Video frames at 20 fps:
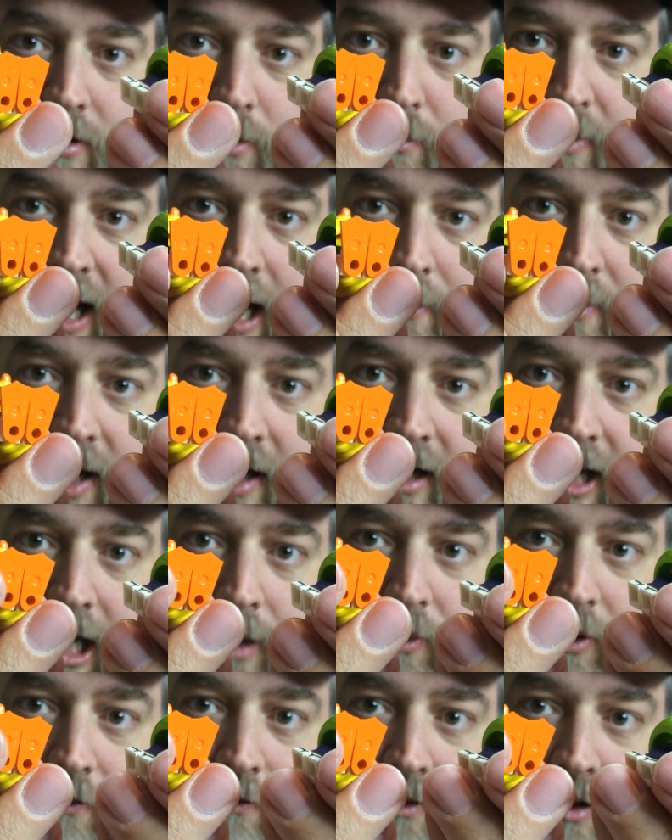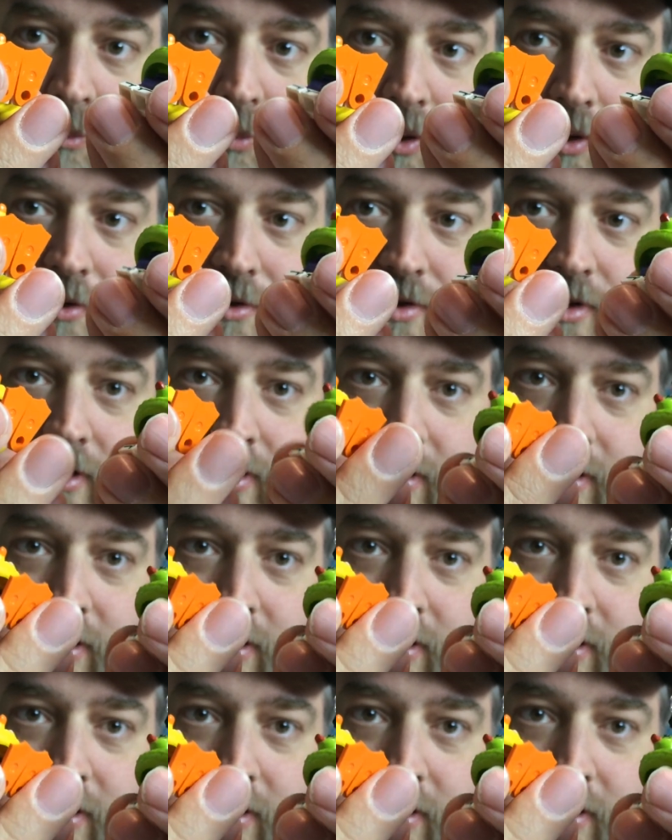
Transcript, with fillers: Batman came with flippers.